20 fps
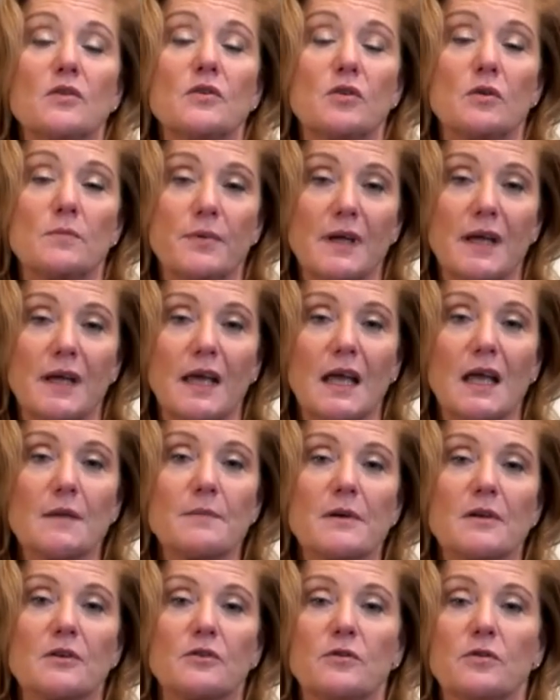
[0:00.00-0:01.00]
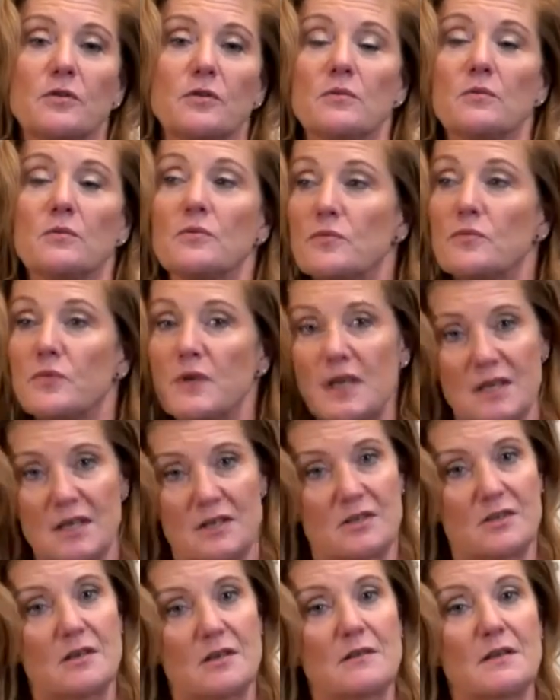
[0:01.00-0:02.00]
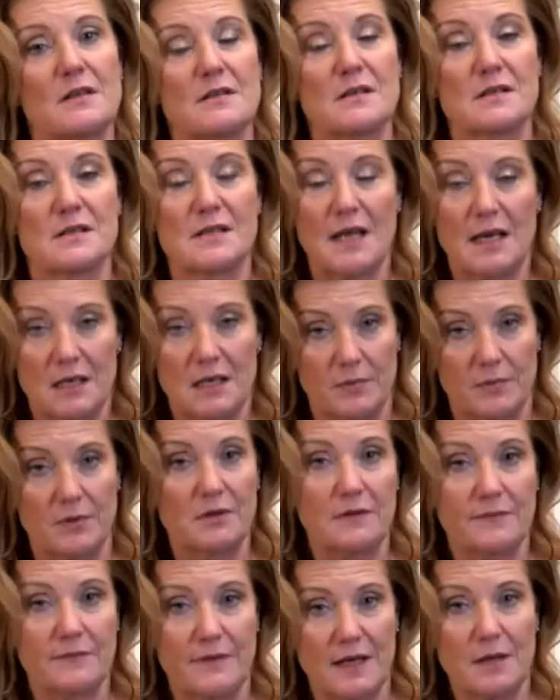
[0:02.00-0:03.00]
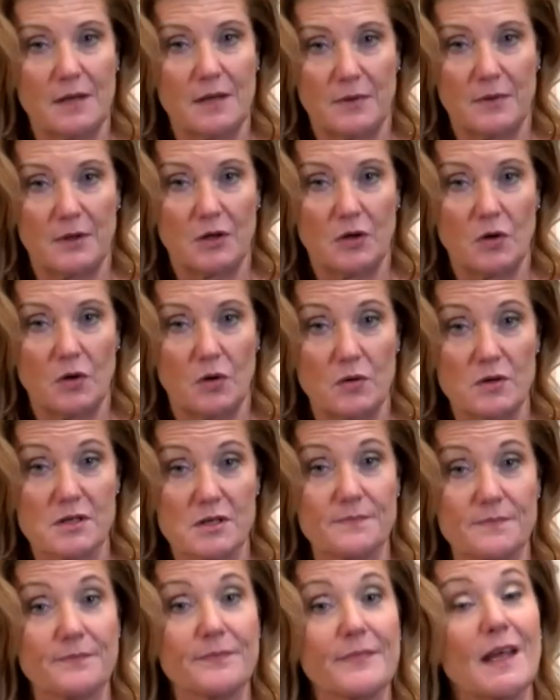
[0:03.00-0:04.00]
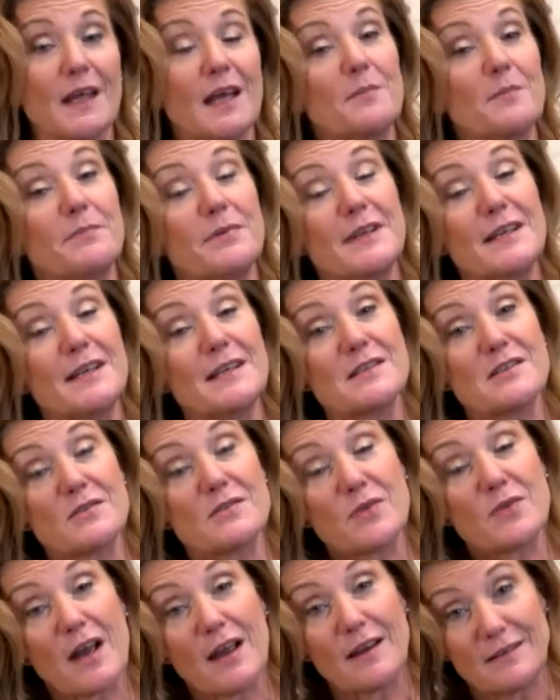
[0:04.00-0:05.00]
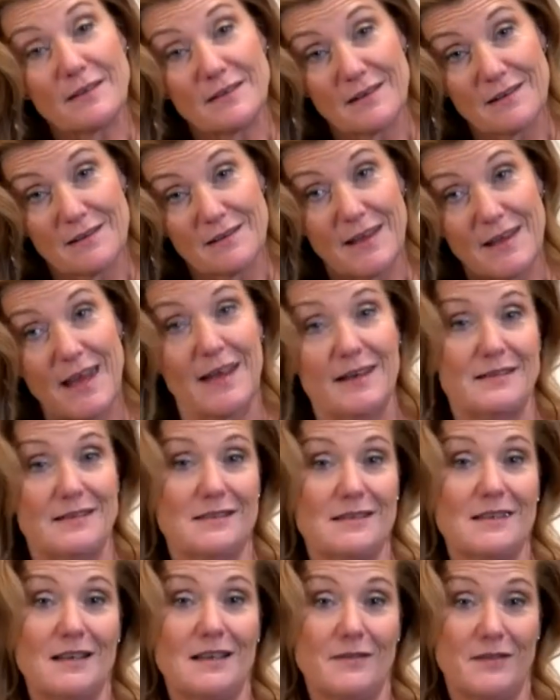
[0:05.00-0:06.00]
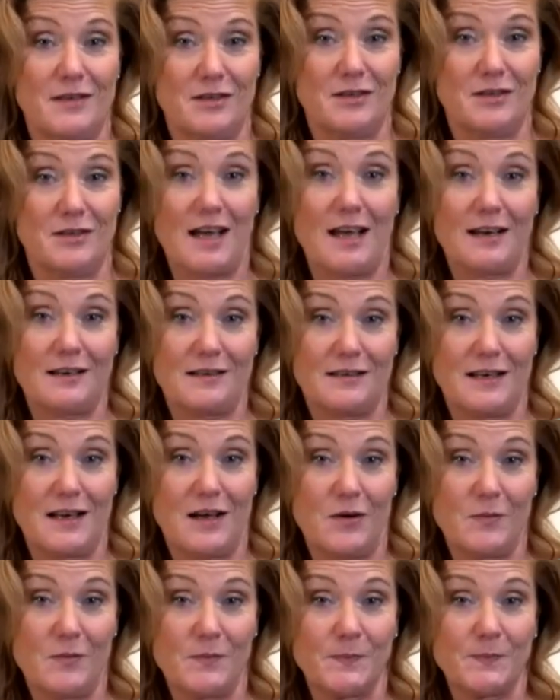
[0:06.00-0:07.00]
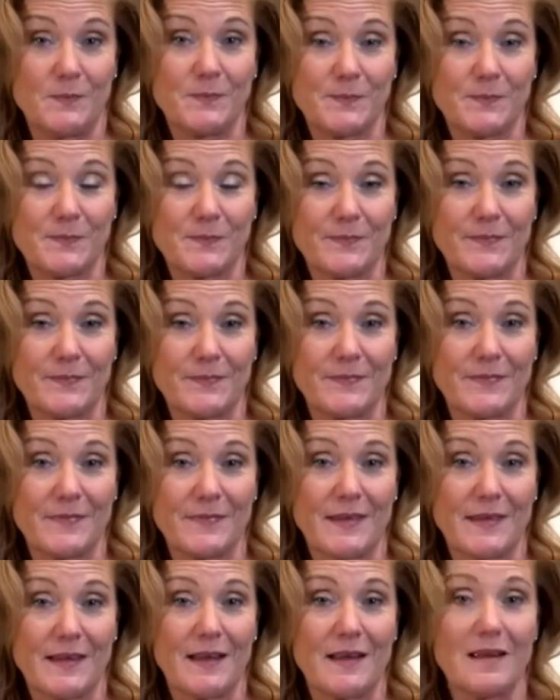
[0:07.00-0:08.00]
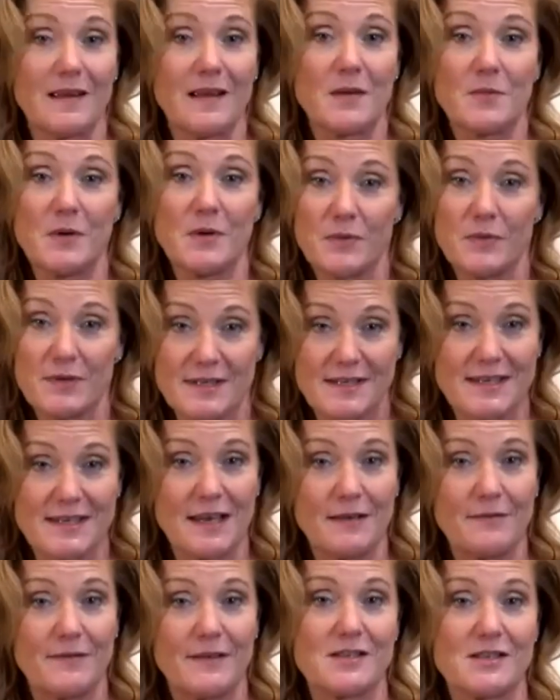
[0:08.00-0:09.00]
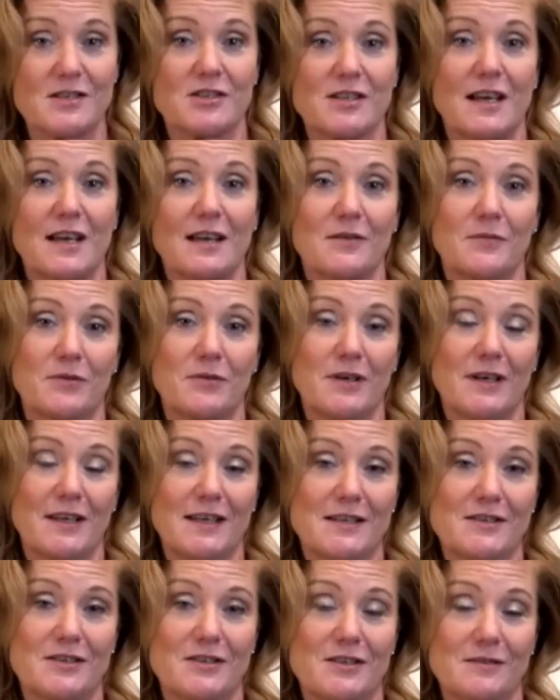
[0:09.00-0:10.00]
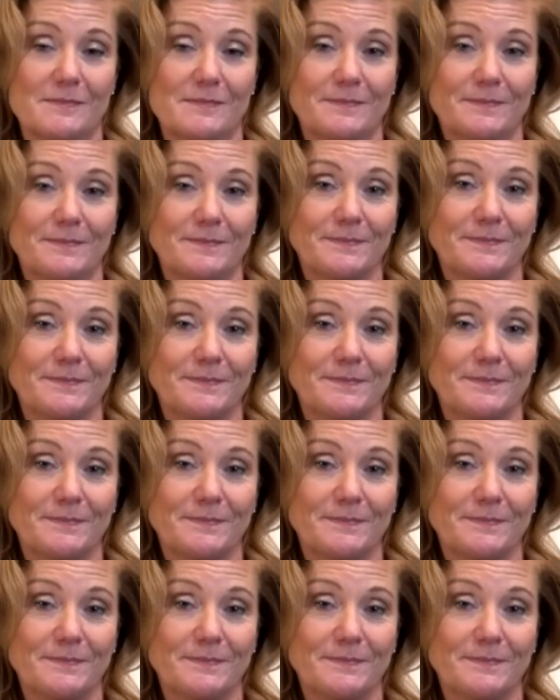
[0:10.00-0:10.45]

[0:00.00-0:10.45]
to be able to reach the Sustainable Development Goals. And please write that in the chat now. And we will save this chat for later.